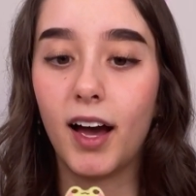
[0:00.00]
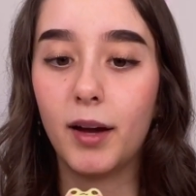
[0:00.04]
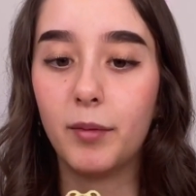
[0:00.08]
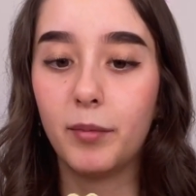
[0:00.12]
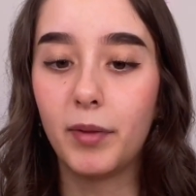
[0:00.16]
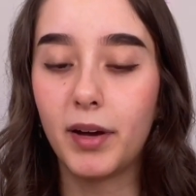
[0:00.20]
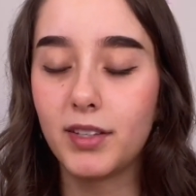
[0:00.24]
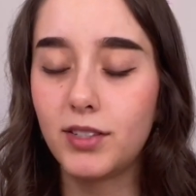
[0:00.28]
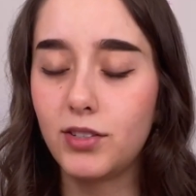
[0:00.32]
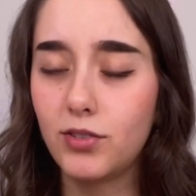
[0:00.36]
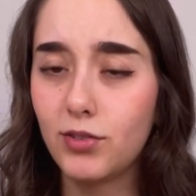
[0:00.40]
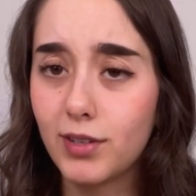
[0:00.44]

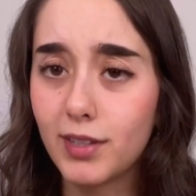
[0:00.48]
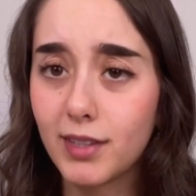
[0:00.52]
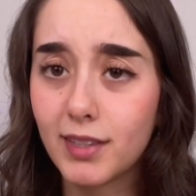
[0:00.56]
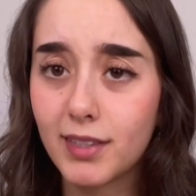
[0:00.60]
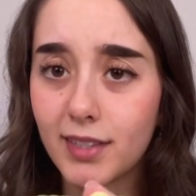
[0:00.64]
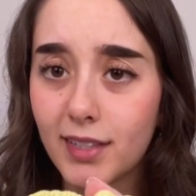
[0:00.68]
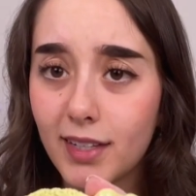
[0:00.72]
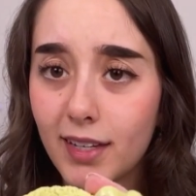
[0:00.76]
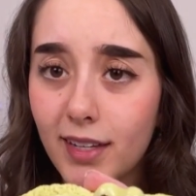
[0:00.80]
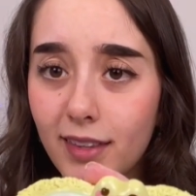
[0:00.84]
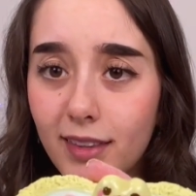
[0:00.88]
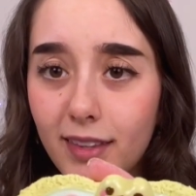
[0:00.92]
As you can
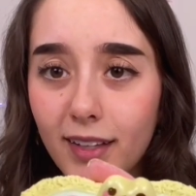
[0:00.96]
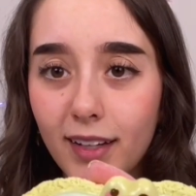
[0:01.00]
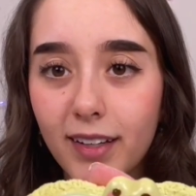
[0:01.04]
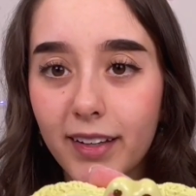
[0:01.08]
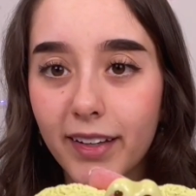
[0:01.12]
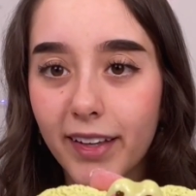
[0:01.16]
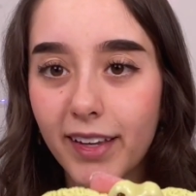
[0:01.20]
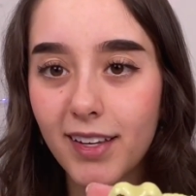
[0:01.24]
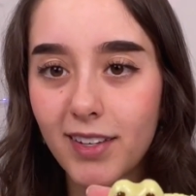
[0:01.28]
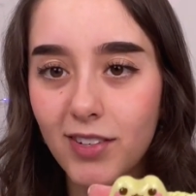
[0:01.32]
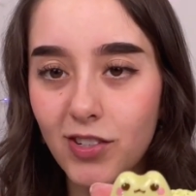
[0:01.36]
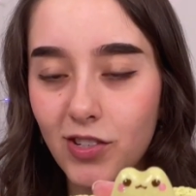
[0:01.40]
see, the
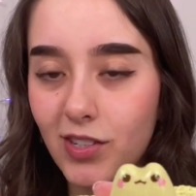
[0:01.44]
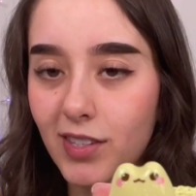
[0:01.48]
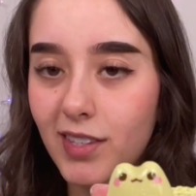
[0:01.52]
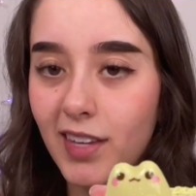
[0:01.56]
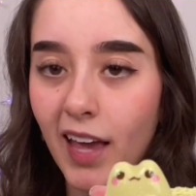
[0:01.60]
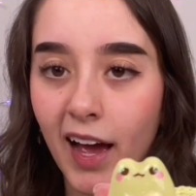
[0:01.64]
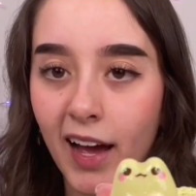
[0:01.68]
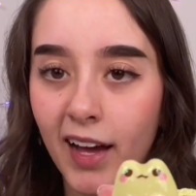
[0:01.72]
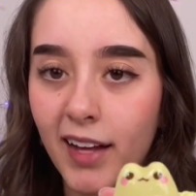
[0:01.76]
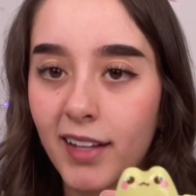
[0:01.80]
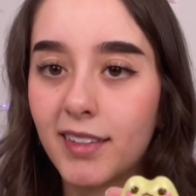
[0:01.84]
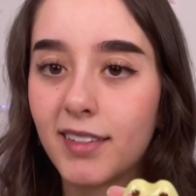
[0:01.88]
glaze just
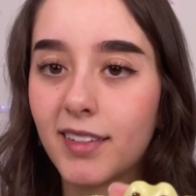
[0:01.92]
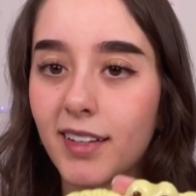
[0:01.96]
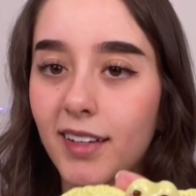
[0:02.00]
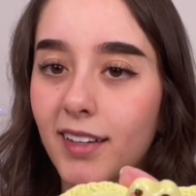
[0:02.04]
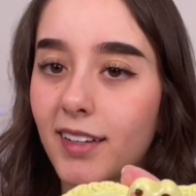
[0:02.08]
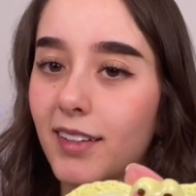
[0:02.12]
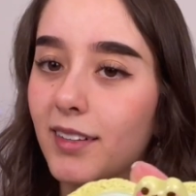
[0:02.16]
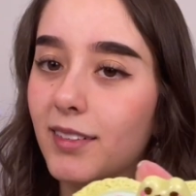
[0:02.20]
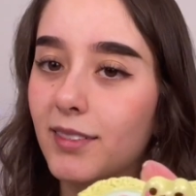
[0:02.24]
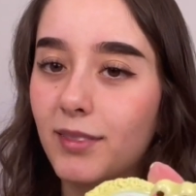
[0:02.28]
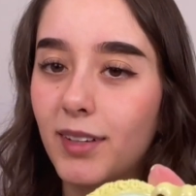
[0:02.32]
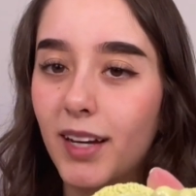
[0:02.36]
adds
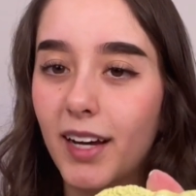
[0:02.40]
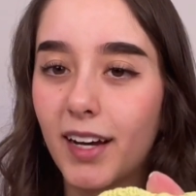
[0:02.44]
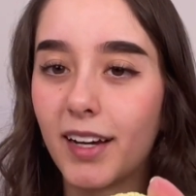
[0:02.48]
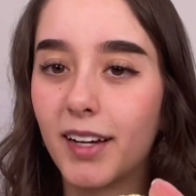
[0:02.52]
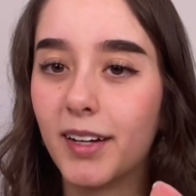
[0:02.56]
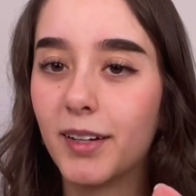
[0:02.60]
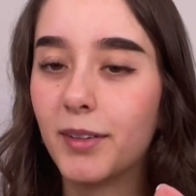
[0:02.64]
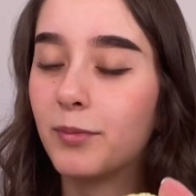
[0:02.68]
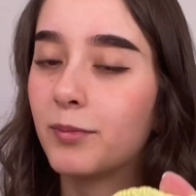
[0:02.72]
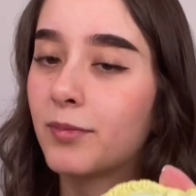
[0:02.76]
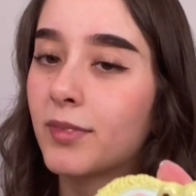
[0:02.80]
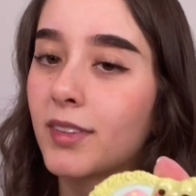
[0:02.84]
like
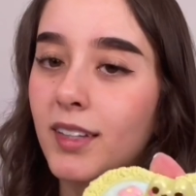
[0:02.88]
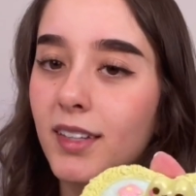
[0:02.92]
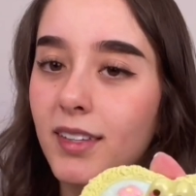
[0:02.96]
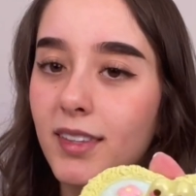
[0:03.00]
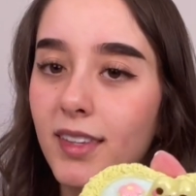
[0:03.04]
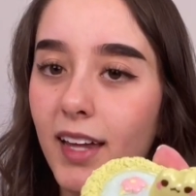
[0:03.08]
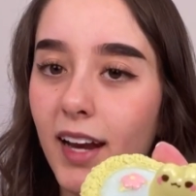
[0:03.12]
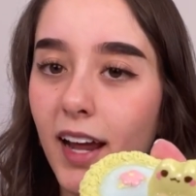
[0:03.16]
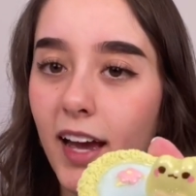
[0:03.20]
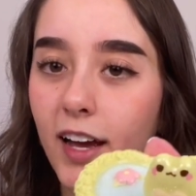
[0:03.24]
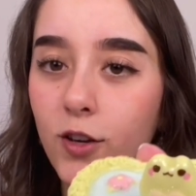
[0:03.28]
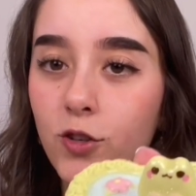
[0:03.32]

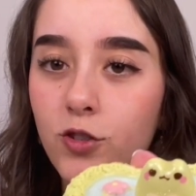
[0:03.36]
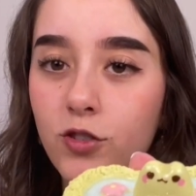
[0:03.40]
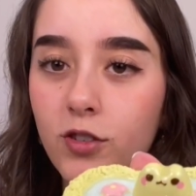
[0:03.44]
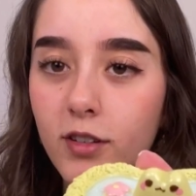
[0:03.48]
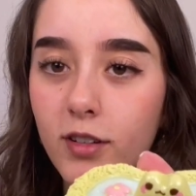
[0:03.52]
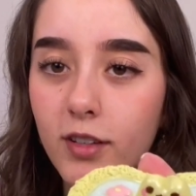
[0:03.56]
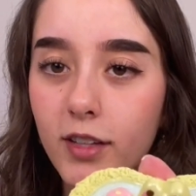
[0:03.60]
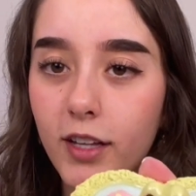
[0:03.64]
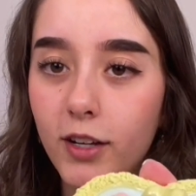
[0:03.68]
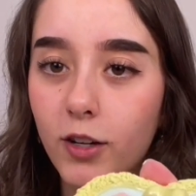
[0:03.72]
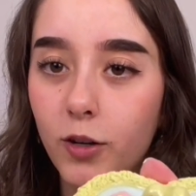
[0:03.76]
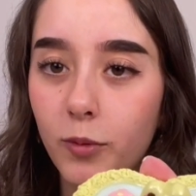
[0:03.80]
that extra
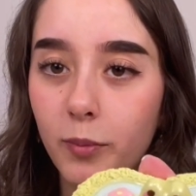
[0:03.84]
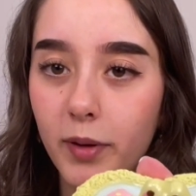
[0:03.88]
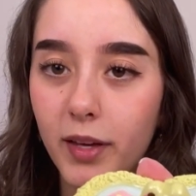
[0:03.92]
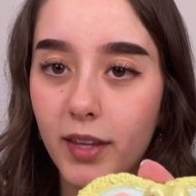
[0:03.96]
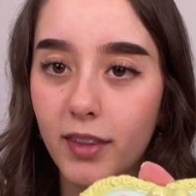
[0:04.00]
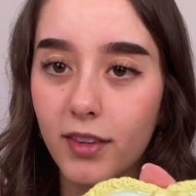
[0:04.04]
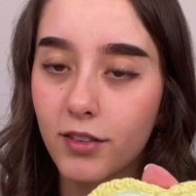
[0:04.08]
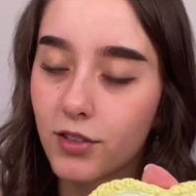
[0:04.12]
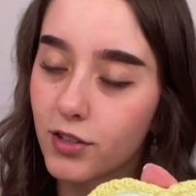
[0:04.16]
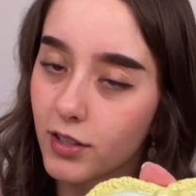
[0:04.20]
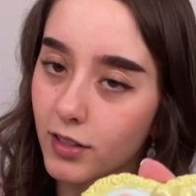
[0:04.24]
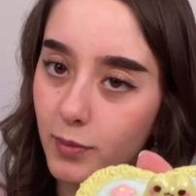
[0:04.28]
little bit
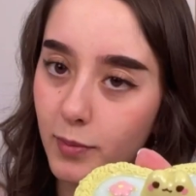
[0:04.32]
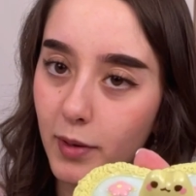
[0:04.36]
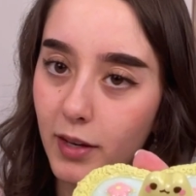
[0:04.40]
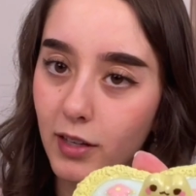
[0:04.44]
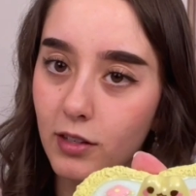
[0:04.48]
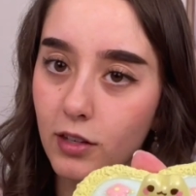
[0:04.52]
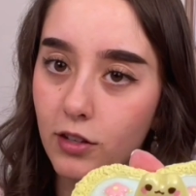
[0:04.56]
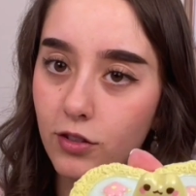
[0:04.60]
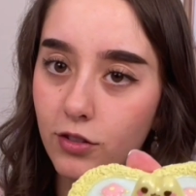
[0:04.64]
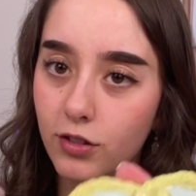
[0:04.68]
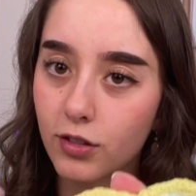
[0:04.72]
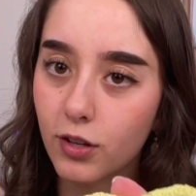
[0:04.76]
that just makes
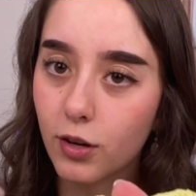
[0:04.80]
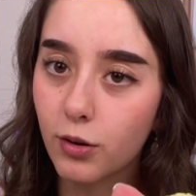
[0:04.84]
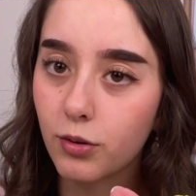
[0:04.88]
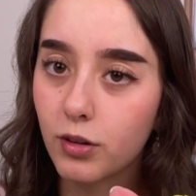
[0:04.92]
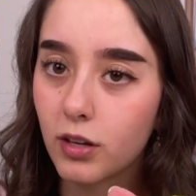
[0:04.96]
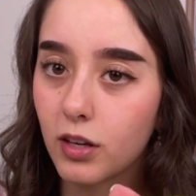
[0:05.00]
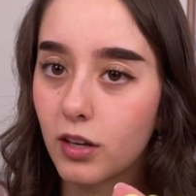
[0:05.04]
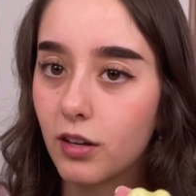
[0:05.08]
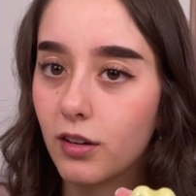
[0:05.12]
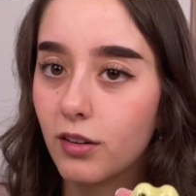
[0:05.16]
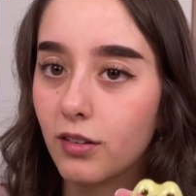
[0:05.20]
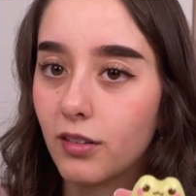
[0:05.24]
it so
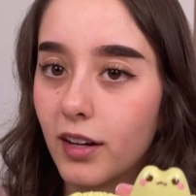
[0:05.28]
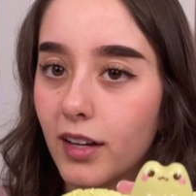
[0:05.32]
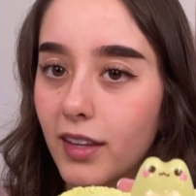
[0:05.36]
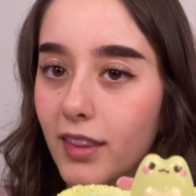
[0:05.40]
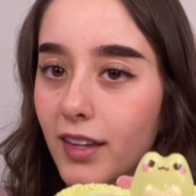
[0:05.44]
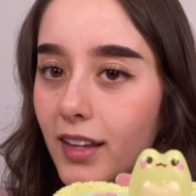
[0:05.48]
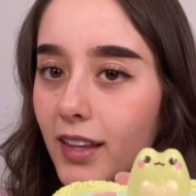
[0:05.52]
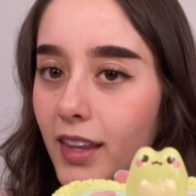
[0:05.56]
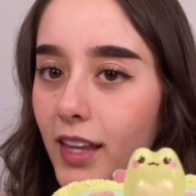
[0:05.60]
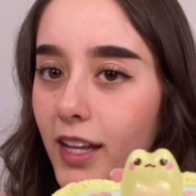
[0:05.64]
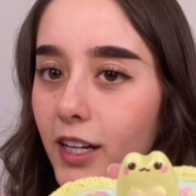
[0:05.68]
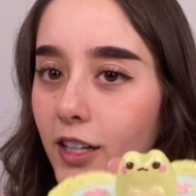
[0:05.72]
cute, and
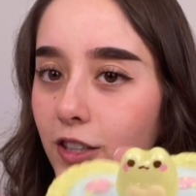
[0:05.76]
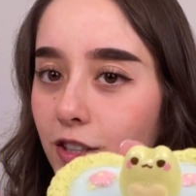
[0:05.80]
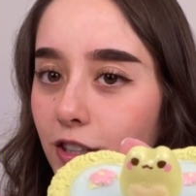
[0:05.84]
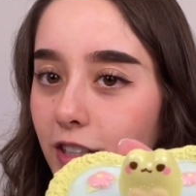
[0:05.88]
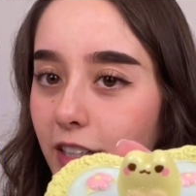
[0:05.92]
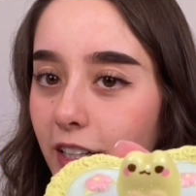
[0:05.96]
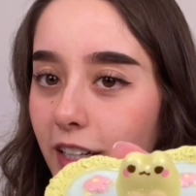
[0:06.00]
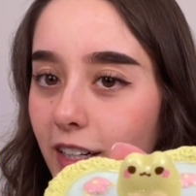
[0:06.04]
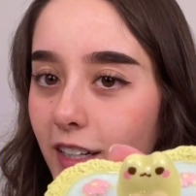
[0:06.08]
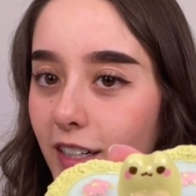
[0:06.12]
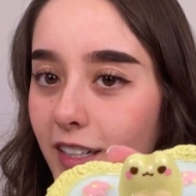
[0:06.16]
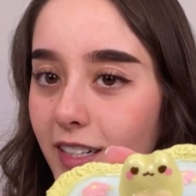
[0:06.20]
the little
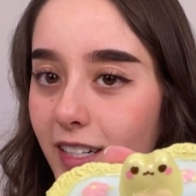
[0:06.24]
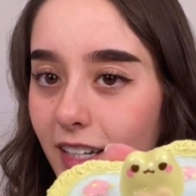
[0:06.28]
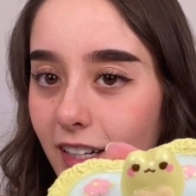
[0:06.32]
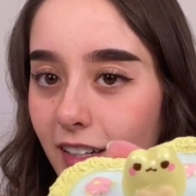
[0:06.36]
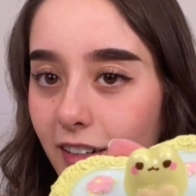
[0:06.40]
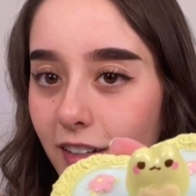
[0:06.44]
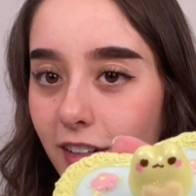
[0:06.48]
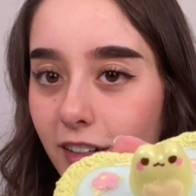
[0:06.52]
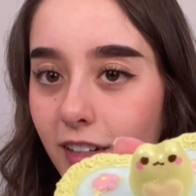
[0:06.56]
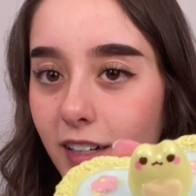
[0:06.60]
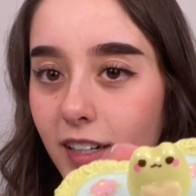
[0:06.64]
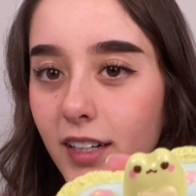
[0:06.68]
glitter
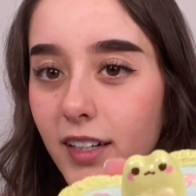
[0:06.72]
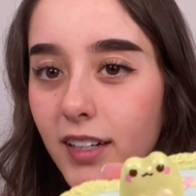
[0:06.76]
too.